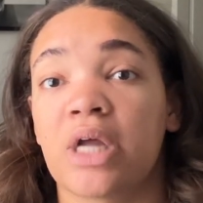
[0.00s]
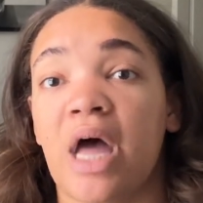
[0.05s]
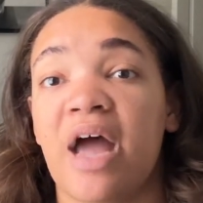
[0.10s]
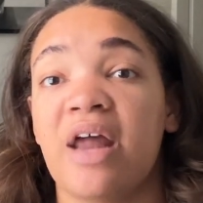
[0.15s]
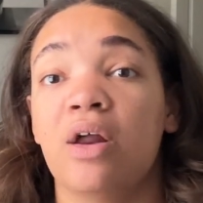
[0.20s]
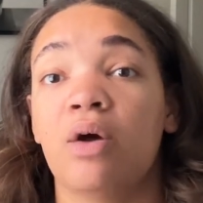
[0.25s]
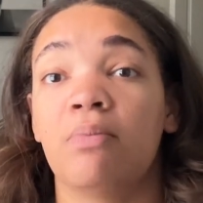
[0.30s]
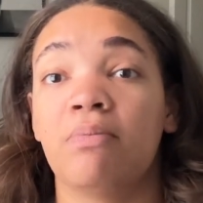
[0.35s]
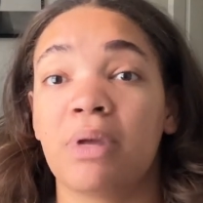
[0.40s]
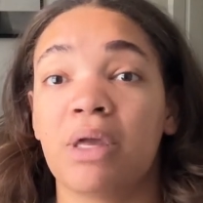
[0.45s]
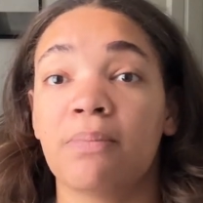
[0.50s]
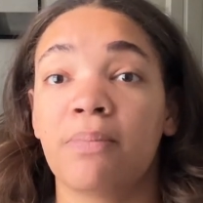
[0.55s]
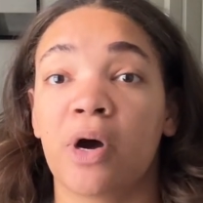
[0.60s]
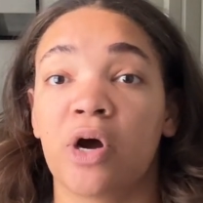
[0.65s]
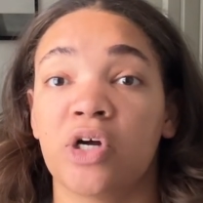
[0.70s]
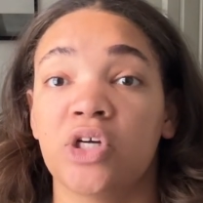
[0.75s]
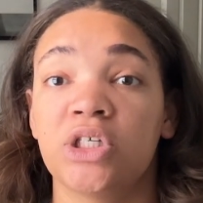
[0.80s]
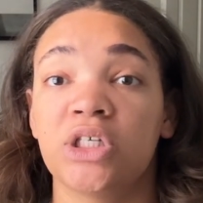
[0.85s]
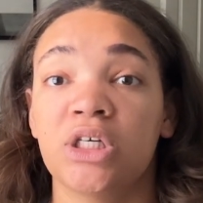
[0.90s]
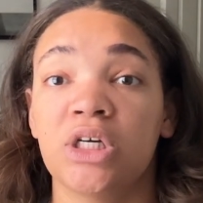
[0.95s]
I know me
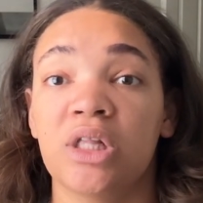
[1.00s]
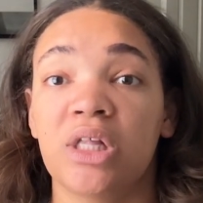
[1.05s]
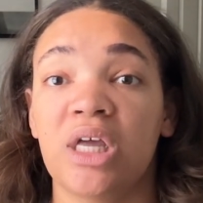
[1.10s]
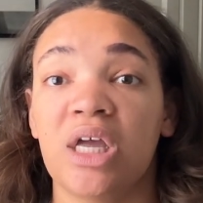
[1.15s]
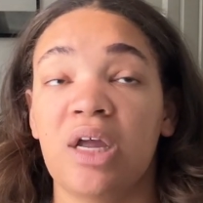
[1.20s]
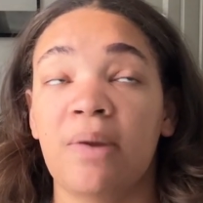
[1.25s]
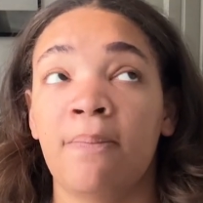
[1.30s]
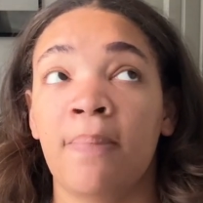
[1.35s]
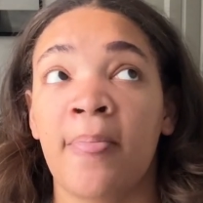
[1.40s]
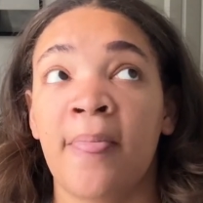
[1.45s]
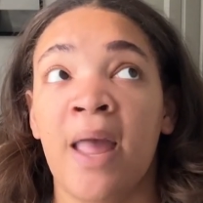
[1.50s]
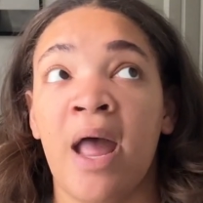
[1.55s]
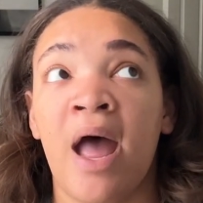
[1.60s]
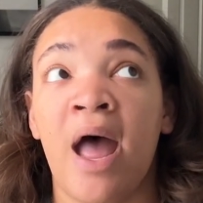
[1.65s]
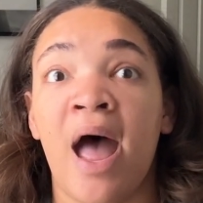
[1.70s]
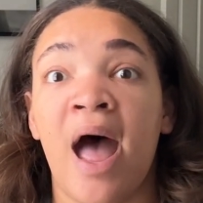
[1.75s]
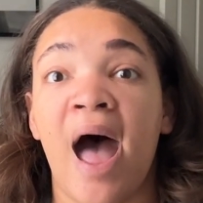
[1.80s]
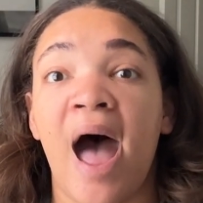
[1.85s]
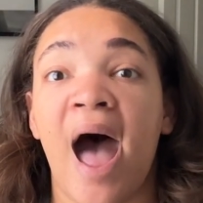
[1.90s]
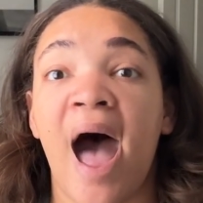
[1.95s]
personally,
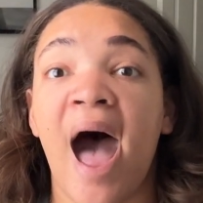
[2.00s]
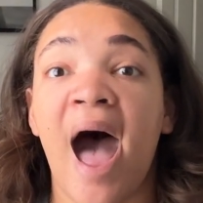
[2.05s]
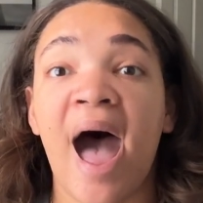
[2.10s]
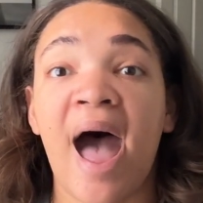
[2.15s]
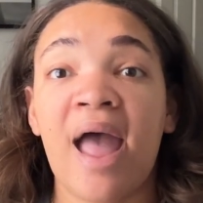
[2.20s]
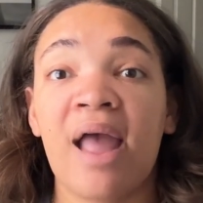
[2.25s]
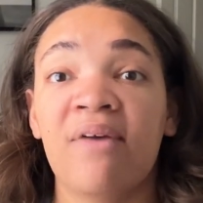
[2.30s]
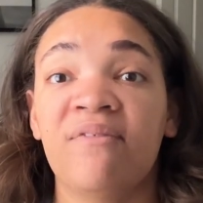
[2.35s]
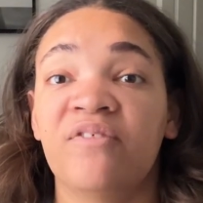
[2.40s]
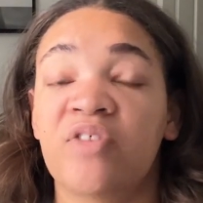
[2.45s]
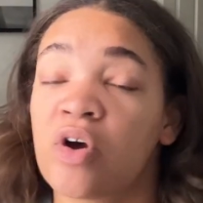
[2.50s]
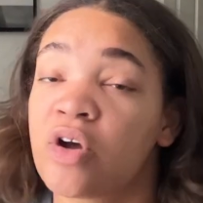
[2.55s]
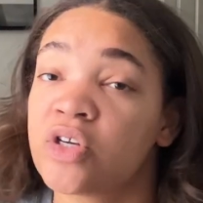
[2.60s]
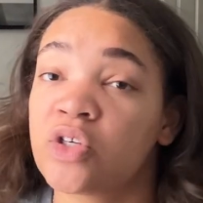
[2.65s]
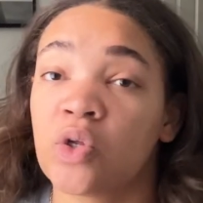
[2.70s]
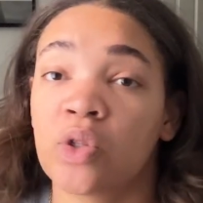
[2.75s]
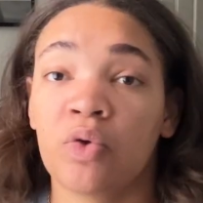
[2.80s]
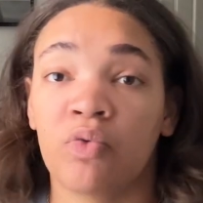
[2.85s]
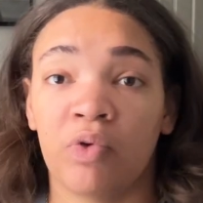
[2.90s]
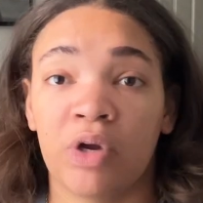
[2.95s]
I focused
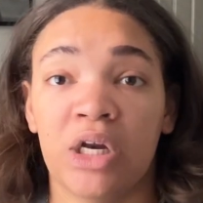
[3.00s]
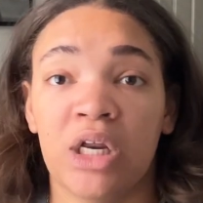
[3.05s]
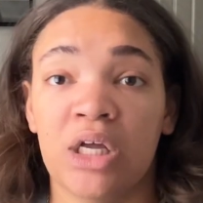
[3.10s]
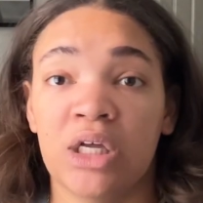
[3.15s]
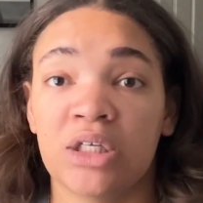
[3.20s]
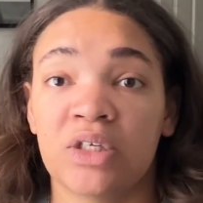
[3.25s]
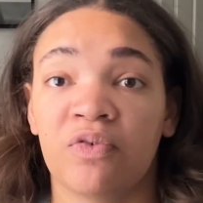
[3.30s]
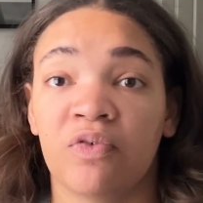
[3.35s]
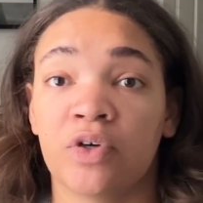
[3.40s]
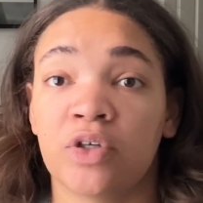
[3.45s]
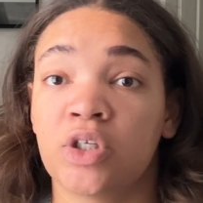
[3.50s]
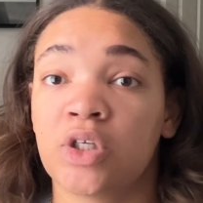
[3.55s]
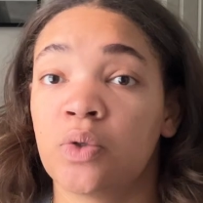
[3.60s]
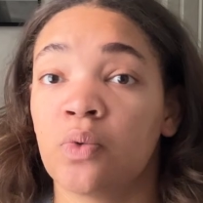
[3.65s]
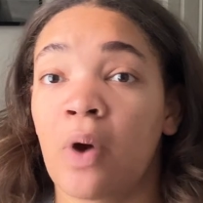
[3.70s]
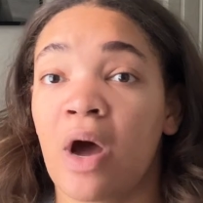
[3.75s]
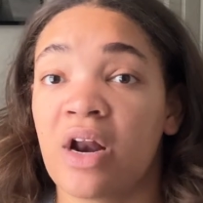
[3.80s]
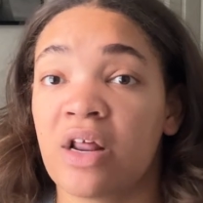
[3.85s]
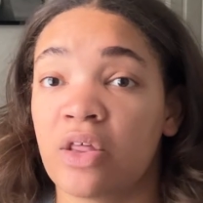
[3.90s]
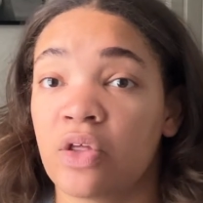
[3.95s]
on the readings for 2
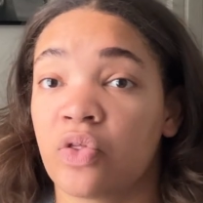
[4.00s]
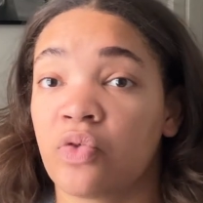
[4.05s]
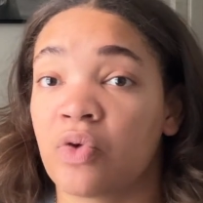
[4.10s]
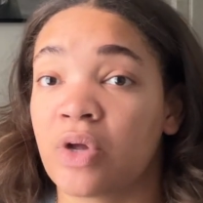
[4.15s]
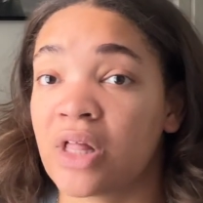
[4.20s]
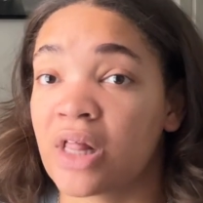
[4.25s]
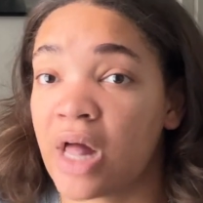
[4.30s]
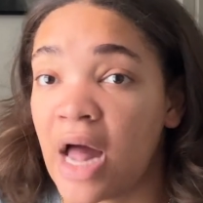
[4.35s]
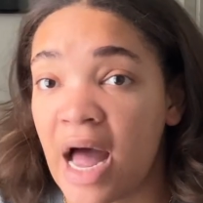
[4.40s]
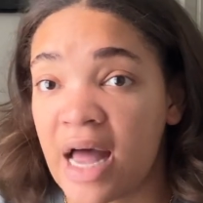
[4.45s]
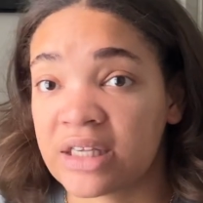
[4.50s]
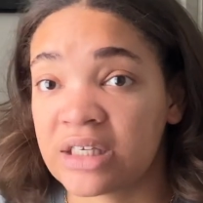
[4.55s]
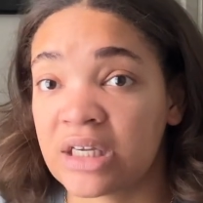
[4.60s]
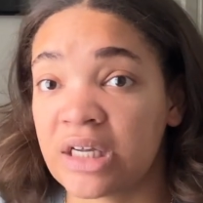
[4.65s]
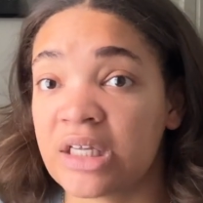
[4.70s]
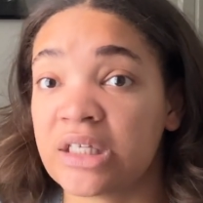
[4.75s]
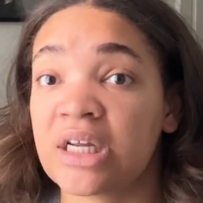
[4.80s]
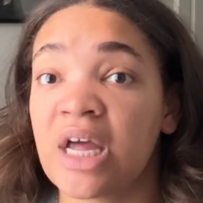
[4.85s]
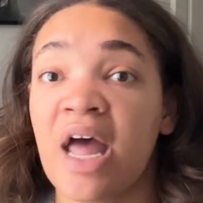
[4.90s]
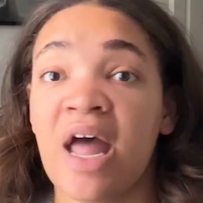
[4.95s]
out of the 3
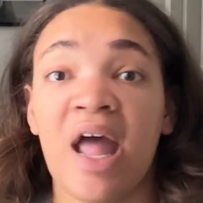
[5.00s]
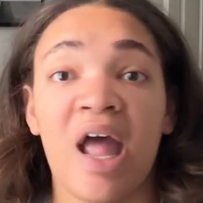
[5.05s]
classes.